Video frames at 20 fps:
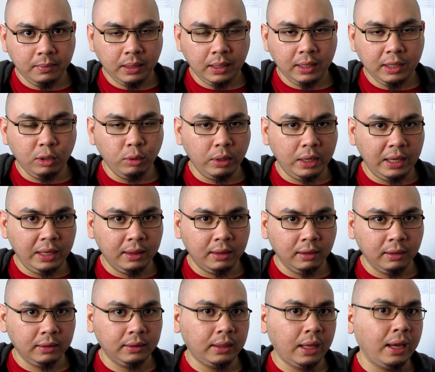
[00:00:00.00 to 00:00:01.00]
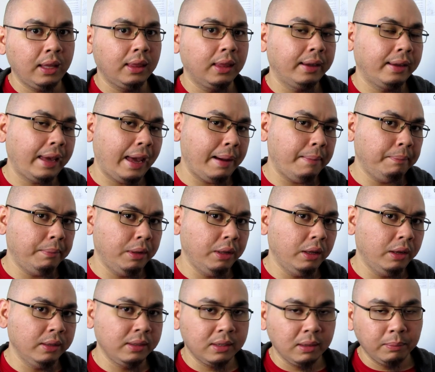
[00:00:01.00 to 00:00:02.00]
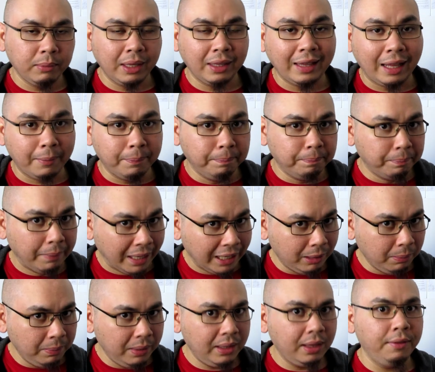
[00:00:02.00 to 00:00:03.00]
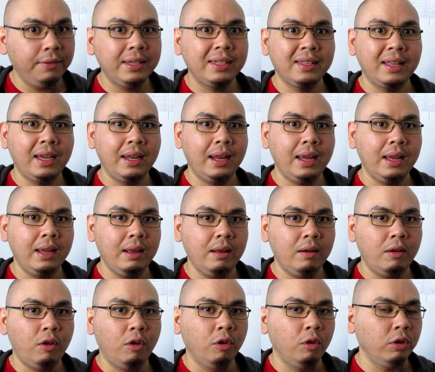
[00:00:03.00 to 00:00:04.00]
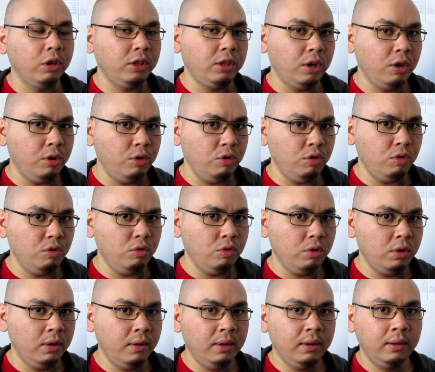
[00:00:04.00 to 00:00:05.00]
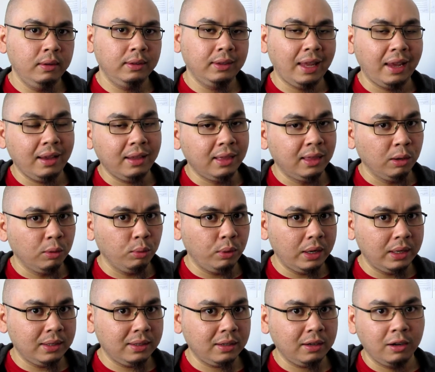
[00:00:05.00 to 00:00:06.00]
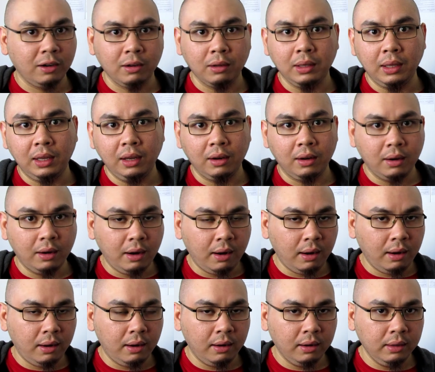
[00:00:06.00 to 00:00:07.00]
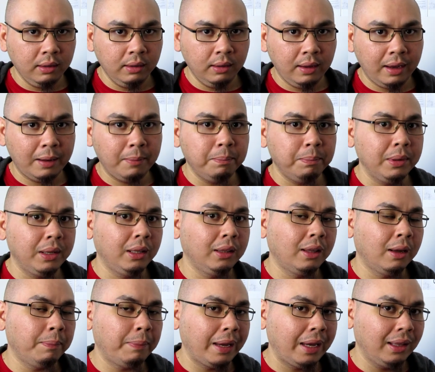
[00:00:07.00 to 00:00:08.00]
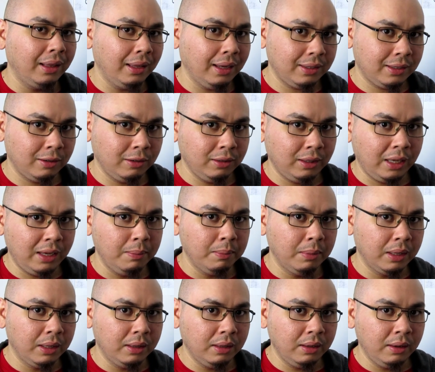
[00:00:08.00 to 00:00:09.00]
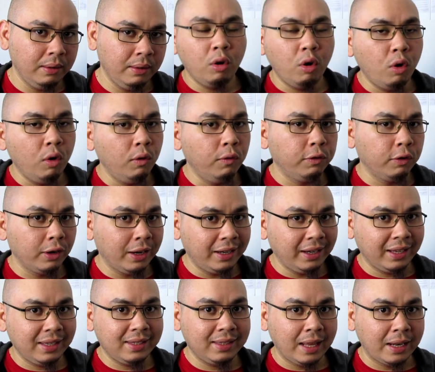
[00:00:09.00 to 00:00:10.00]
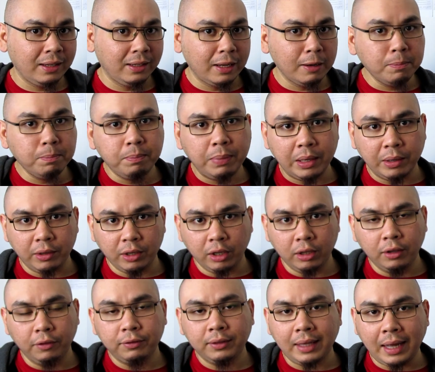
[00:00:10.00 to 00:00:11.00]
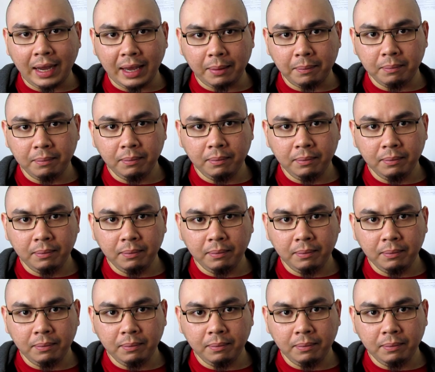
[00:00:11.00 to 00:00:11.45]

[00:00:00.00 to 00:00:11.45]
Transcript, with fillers: You either take the gamble on something that might be devastating, or you take the risk earlier on and build up a lesser demon over an extended period of time.